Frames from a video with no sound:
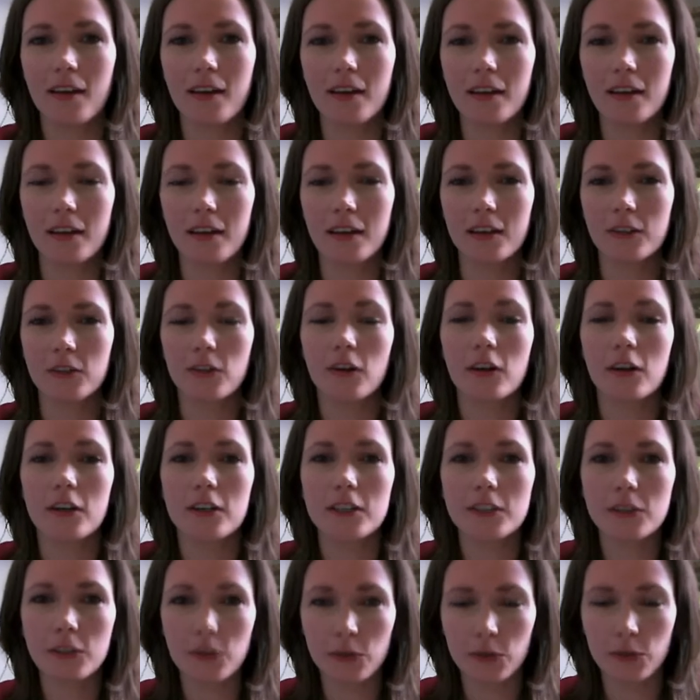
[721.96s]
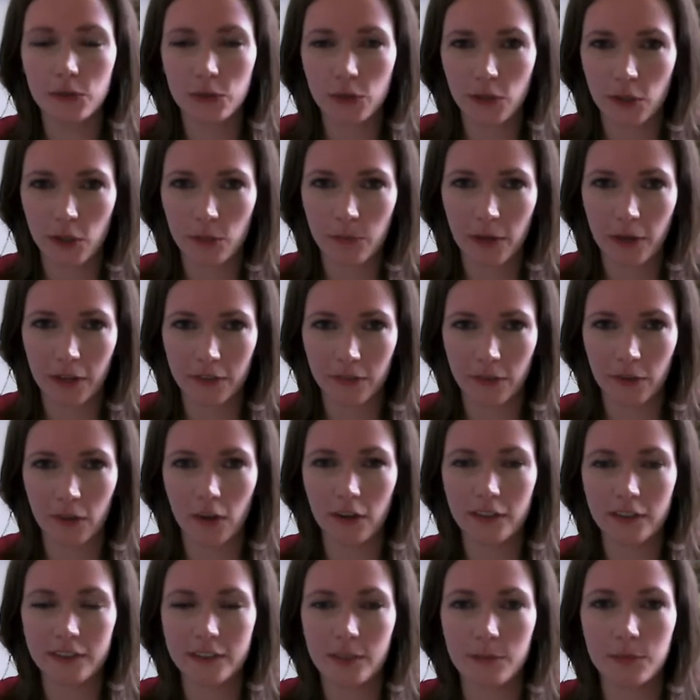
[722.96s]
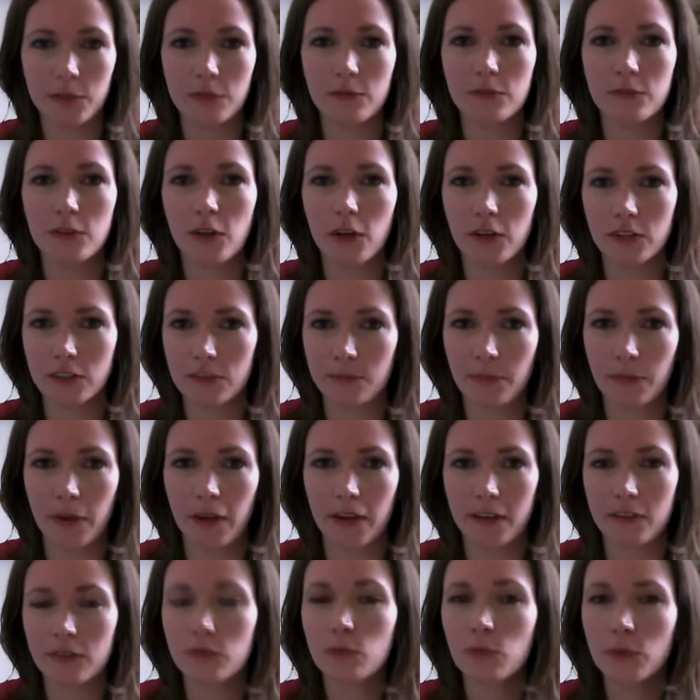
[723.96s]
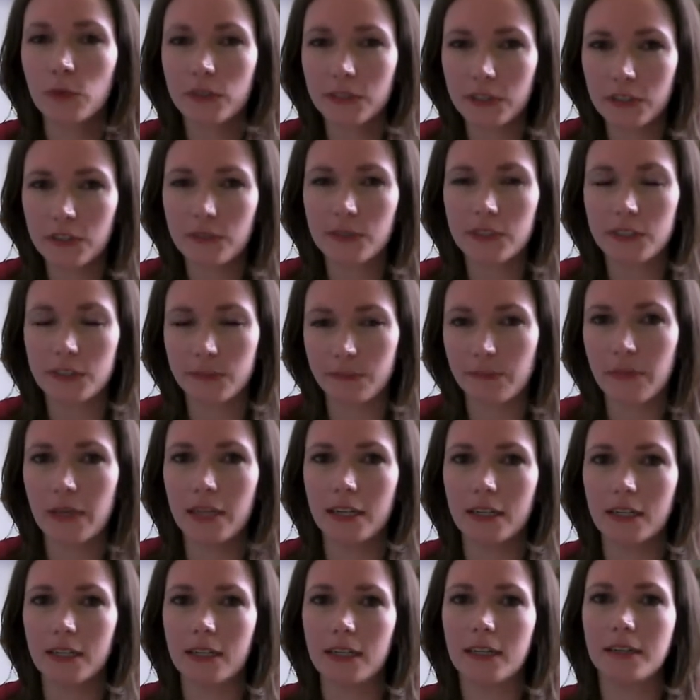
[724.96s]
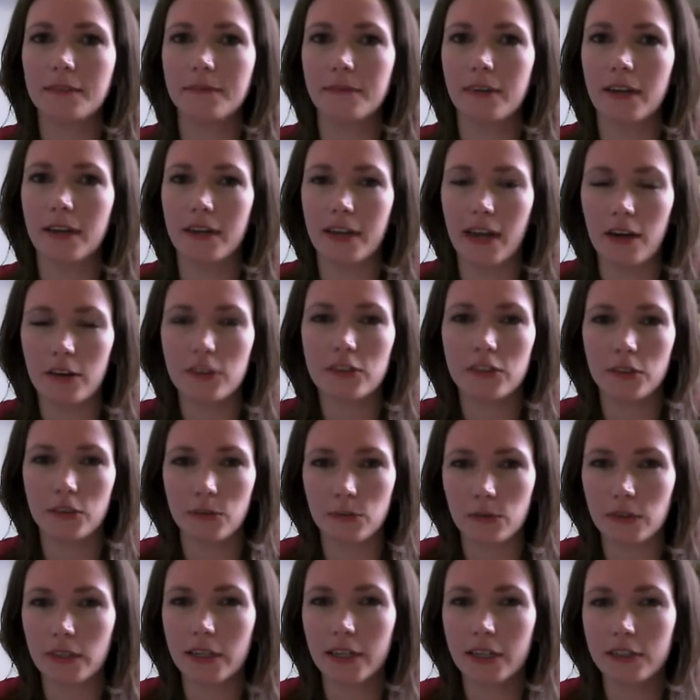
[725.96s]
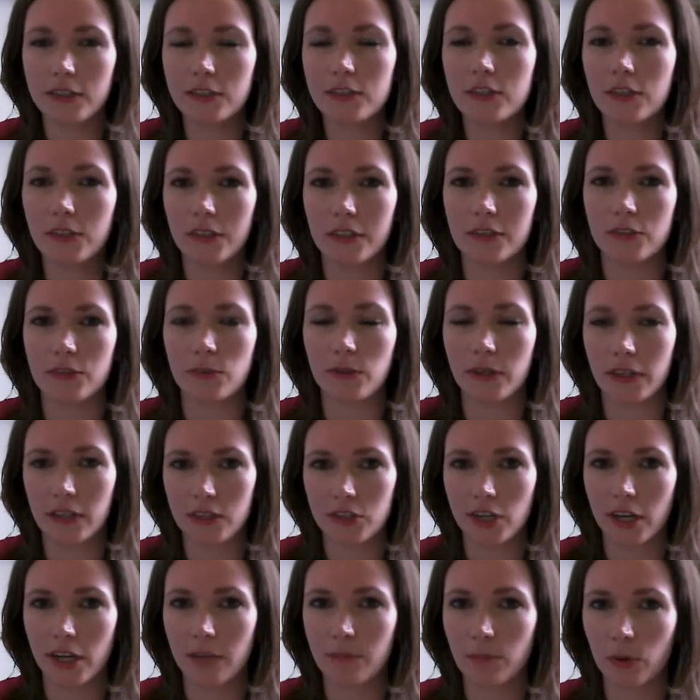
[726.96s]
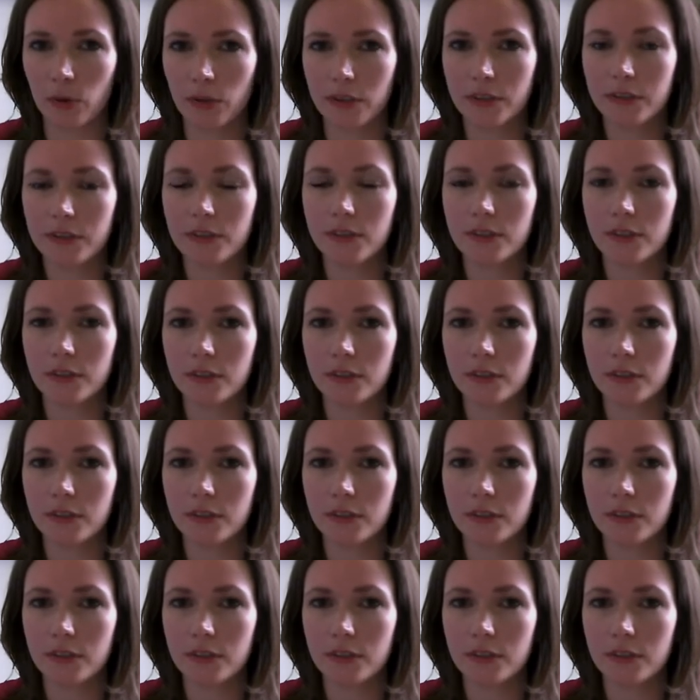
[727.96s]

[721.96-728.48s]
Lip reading: In your article, you talk about the concept of non-space. What does this mean, and how does it relate to Israeli checkpoints?